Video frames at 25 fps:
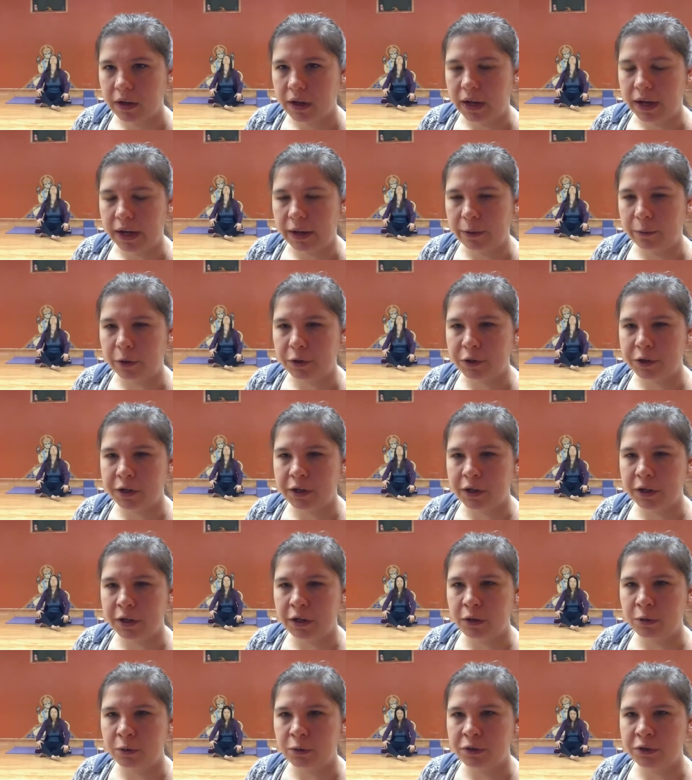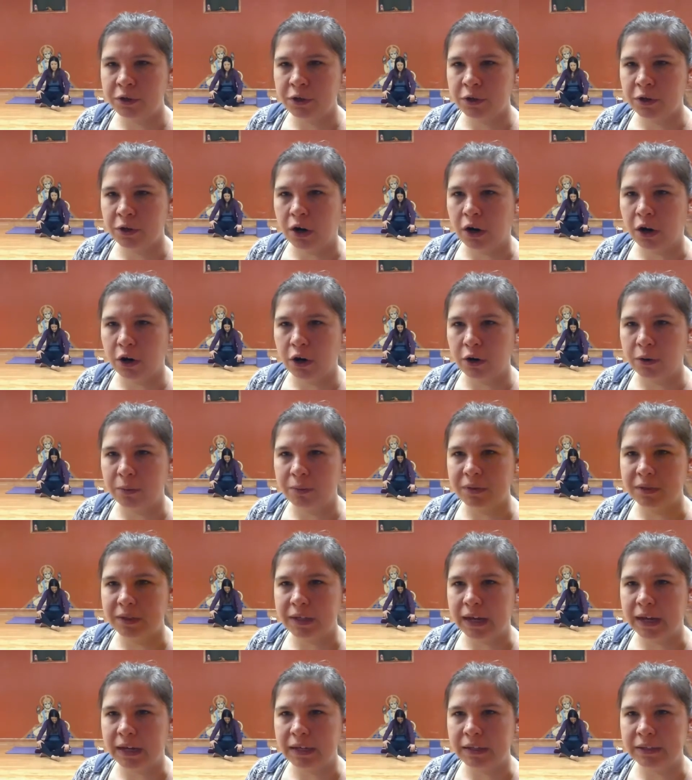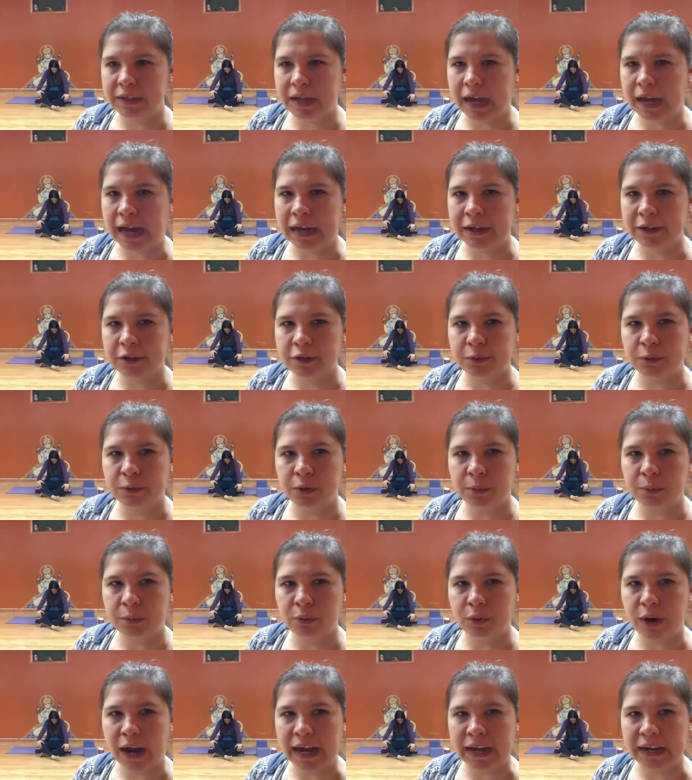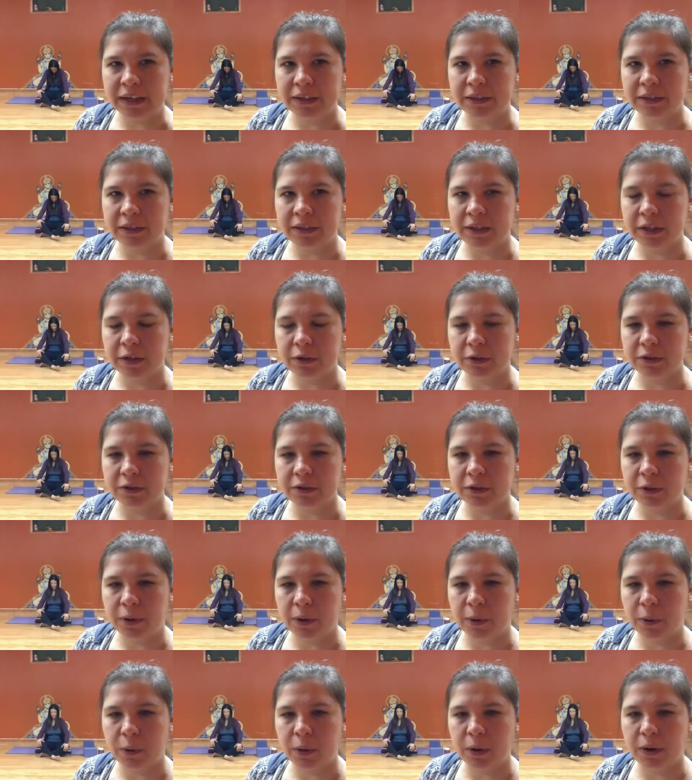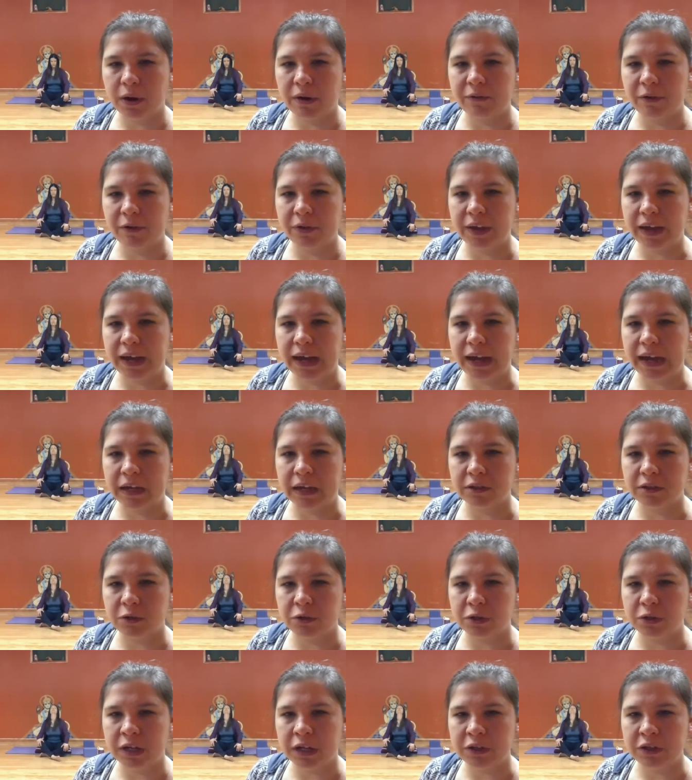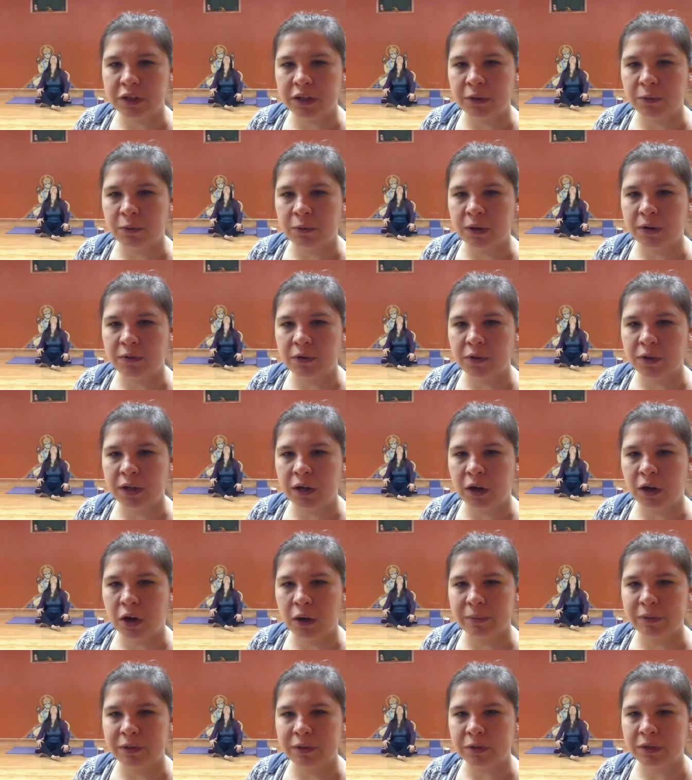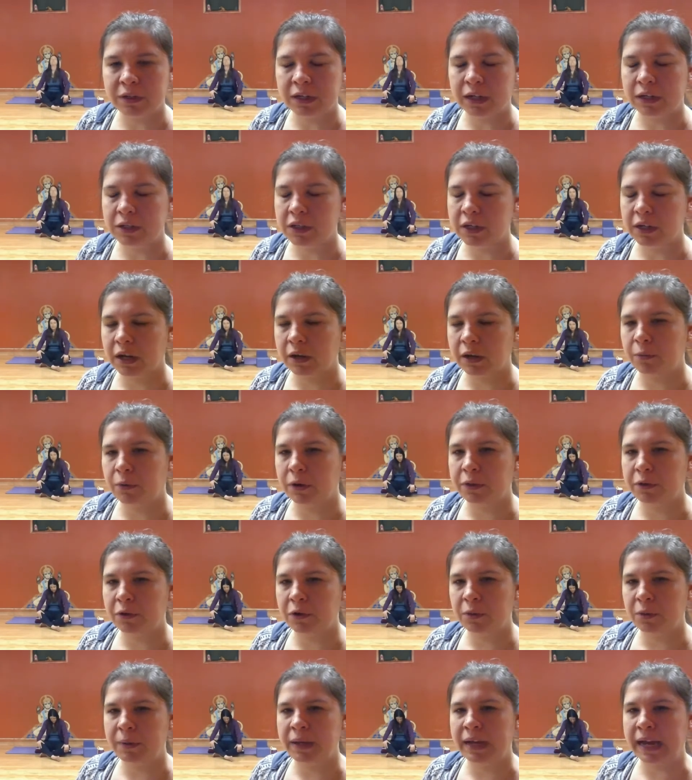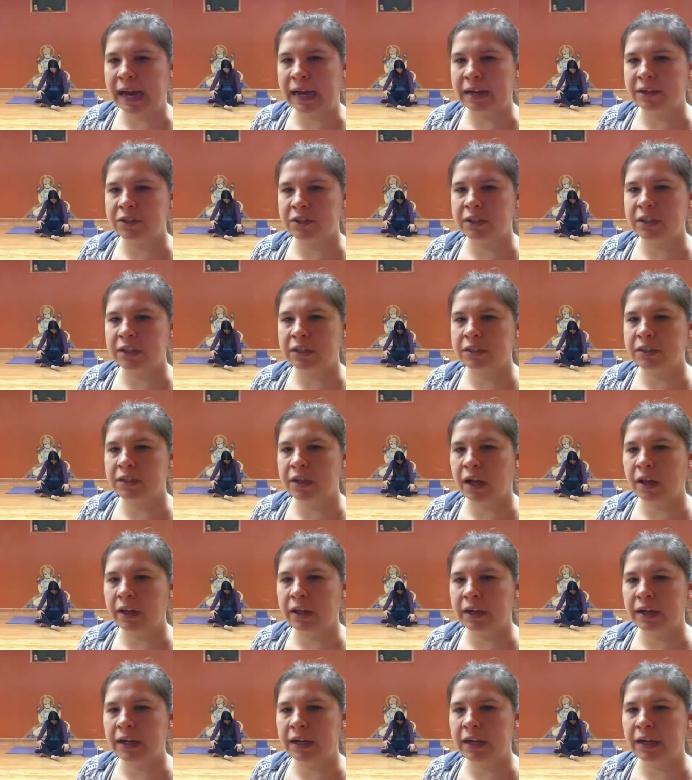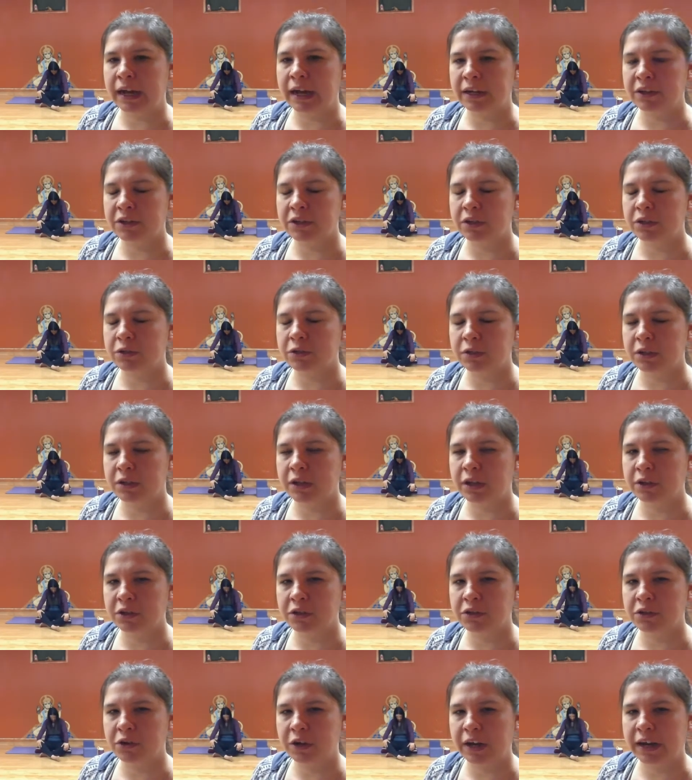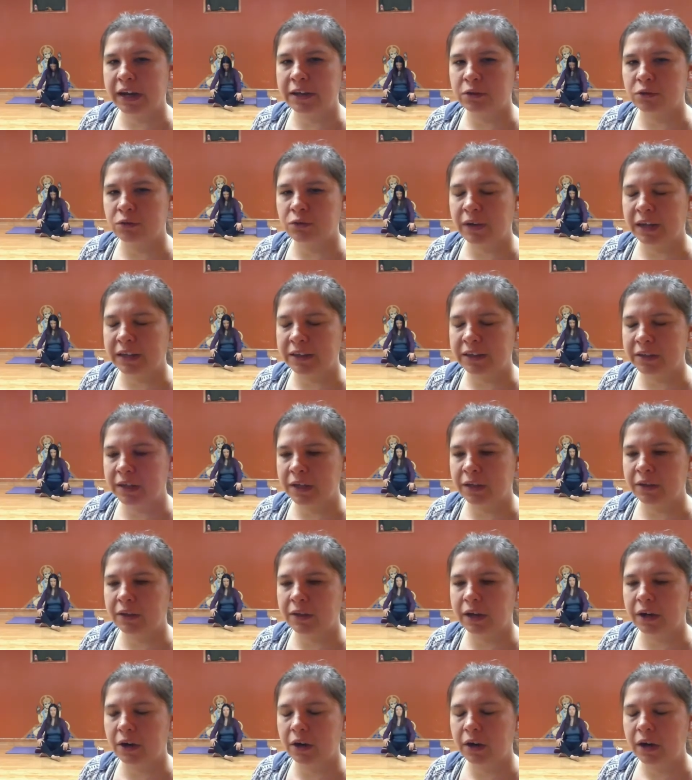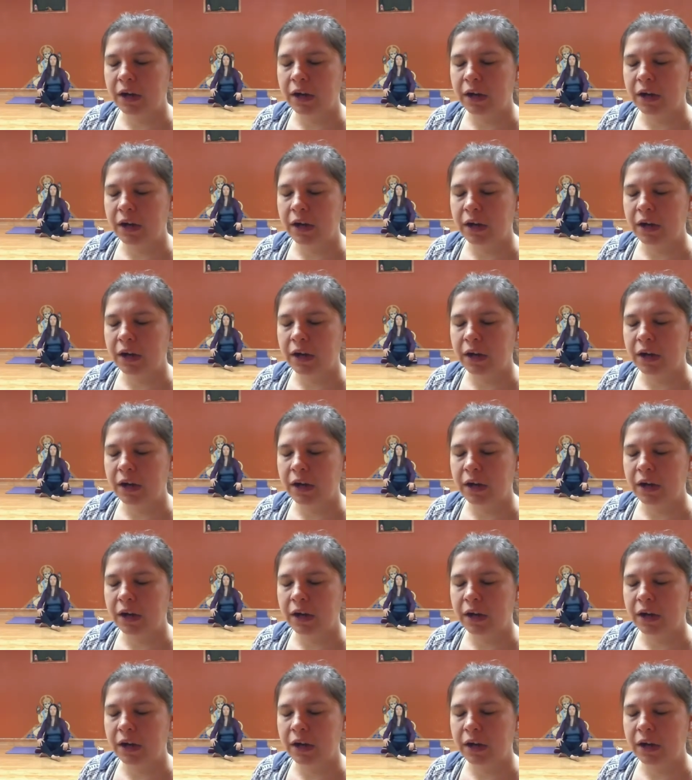And I want you to use your arms as actual brackets here. So wherever the hands are touching, wherever the arms are touching, I want there to be actually a solid connection. So it's not just your hands resting there.